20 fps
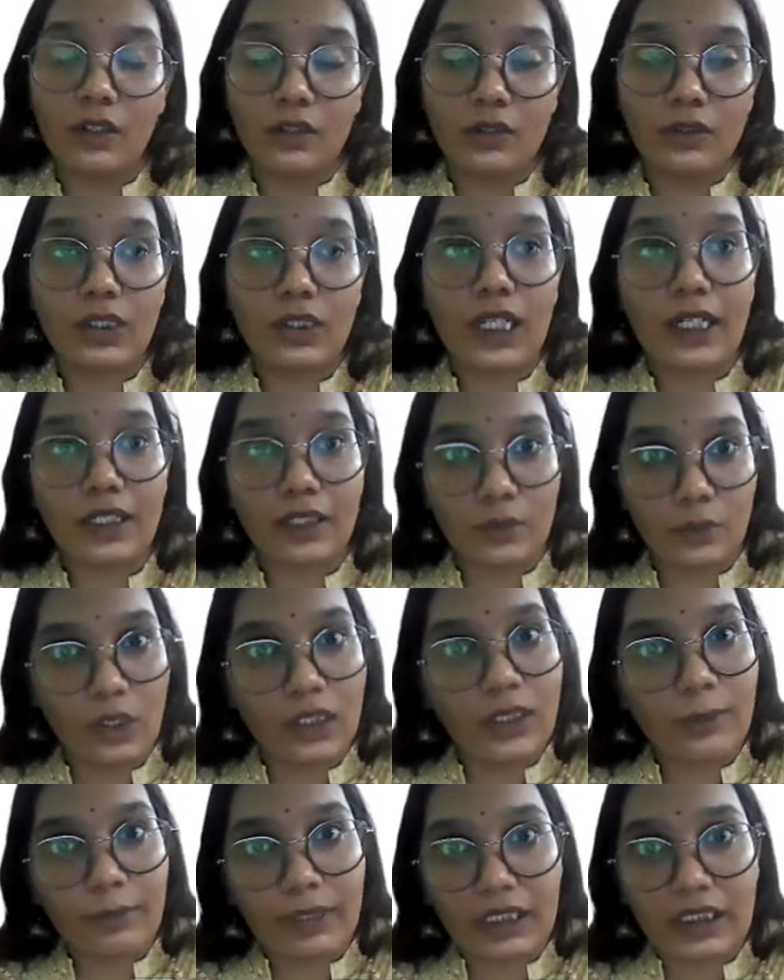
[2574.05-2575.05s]
So that is
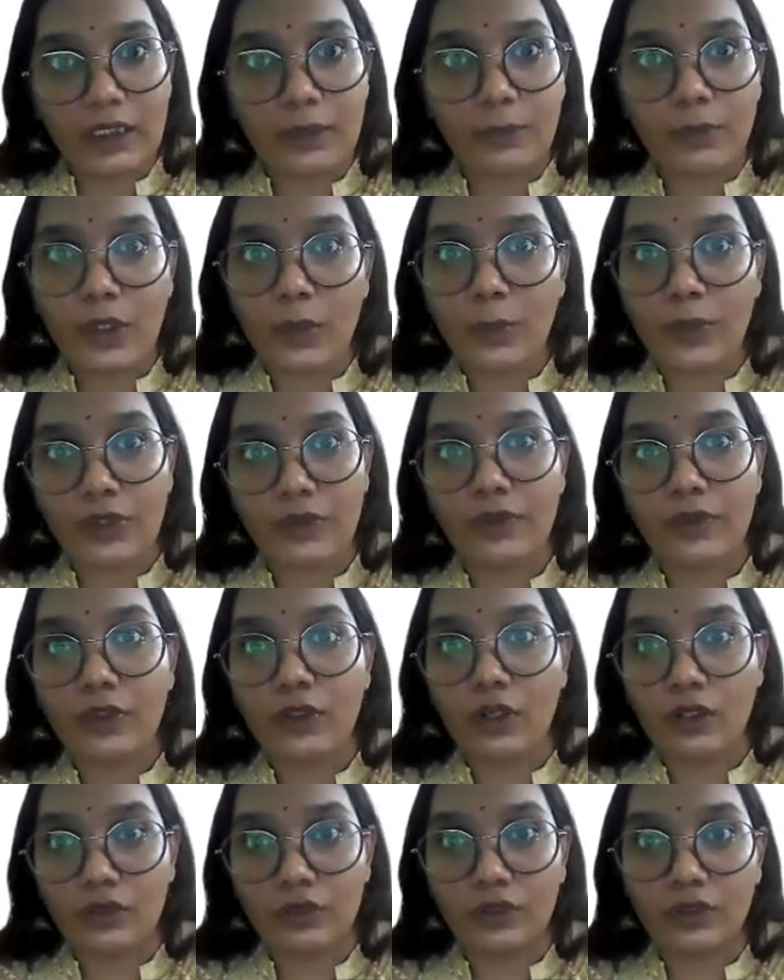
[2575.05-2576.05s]
what the basic purpose of the
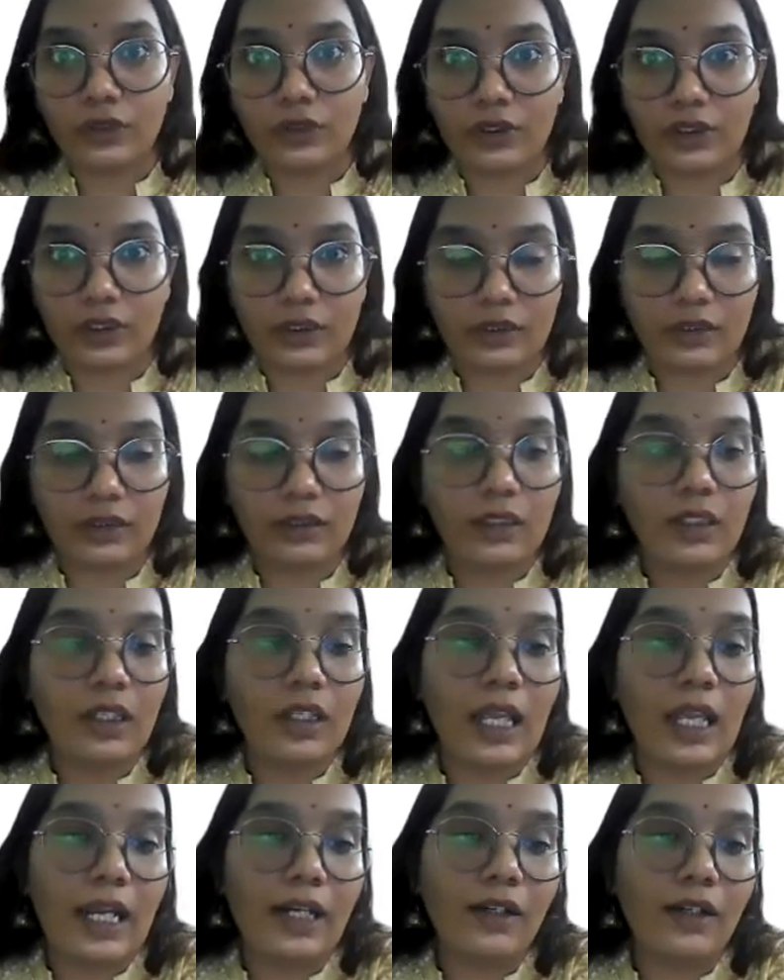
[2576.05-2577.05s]
constitution is.
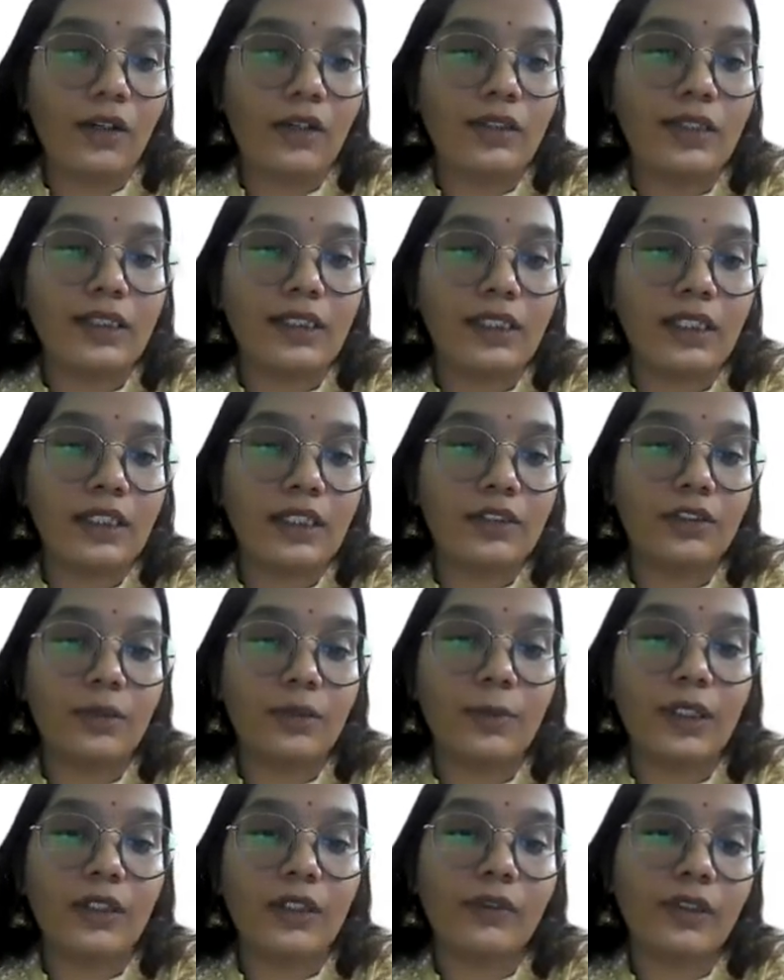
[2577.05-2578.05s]
And also it's an
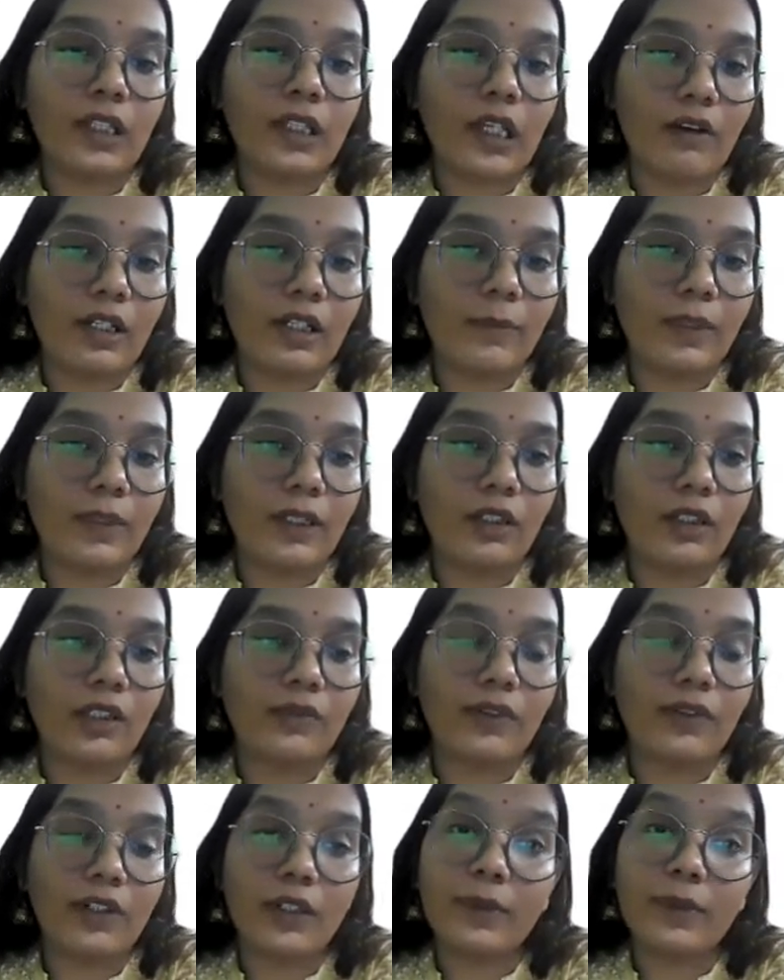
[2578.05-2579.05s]
instrument of the government or the
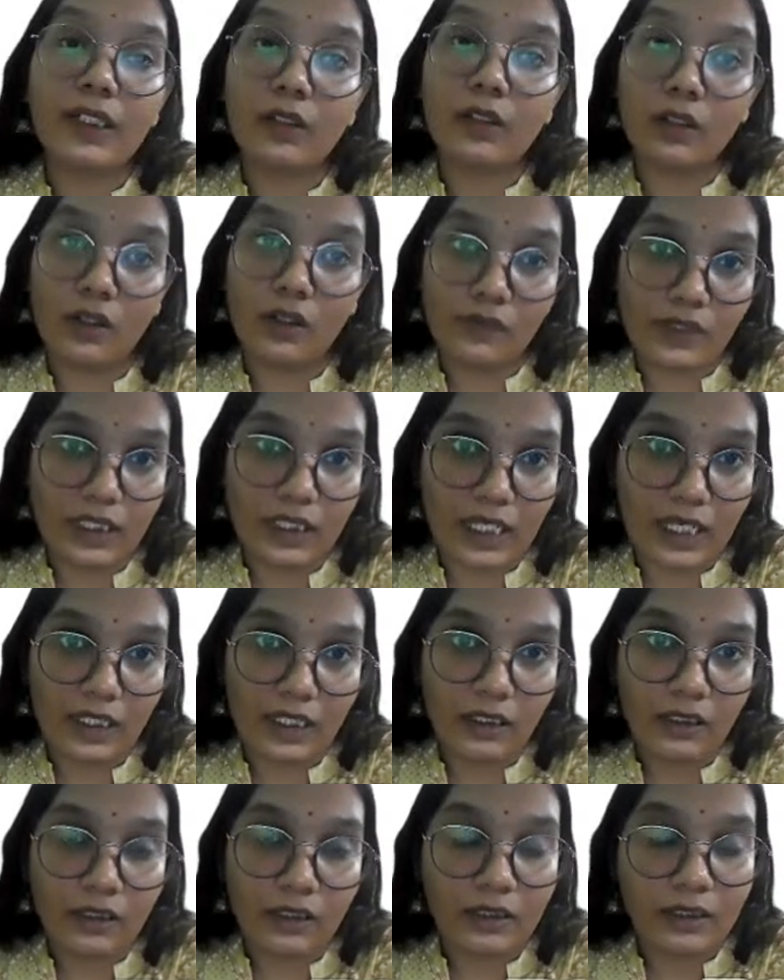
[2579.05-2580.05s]
fundamental law of the
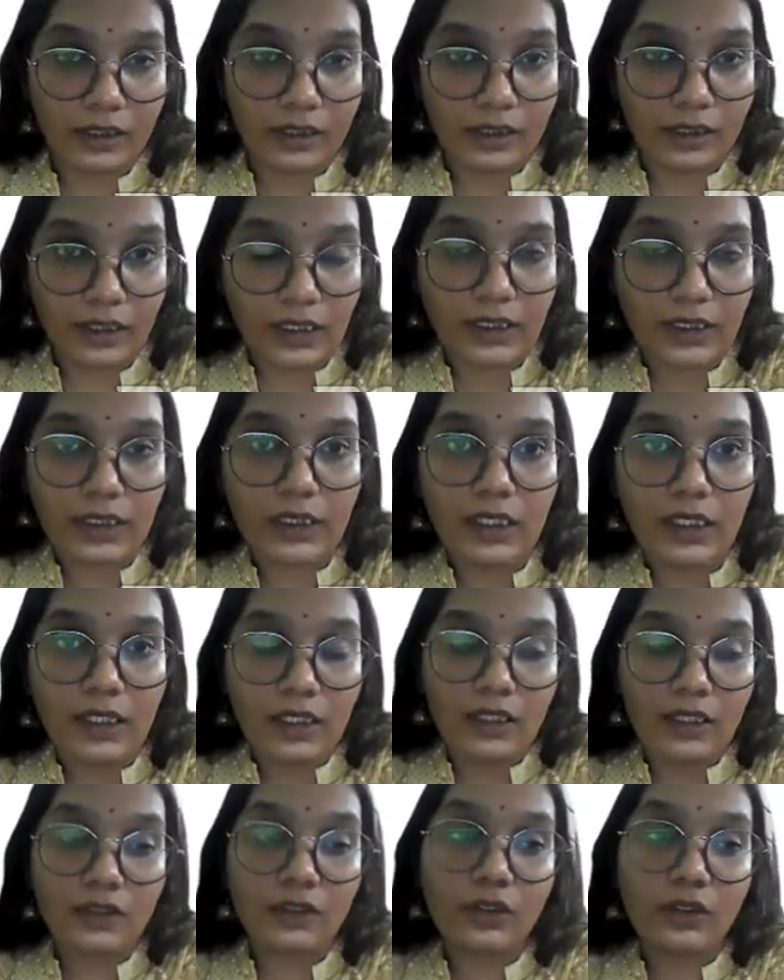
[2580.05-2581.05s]
land. Yes.
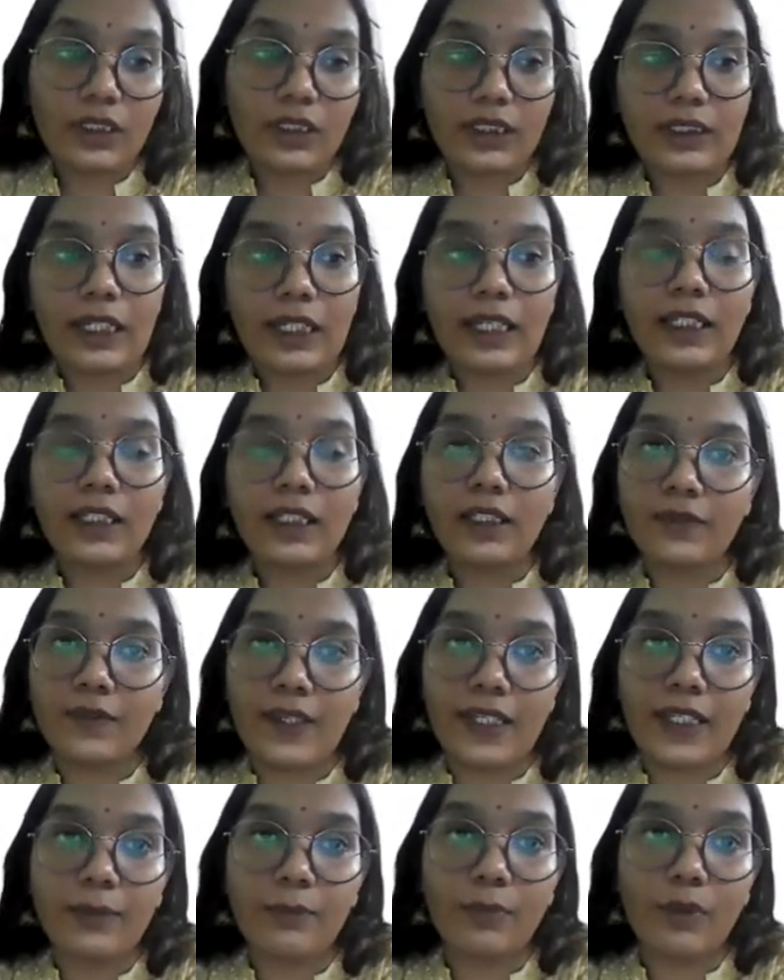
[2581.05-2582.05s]
So this line is
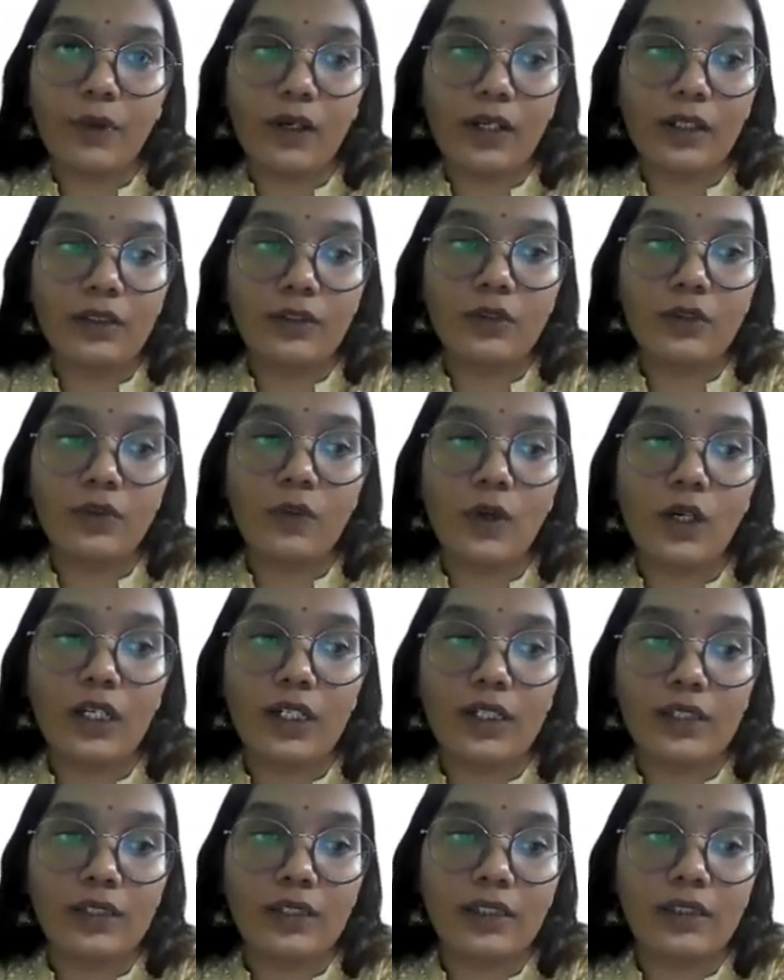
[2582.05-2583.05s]
very important. So what it is?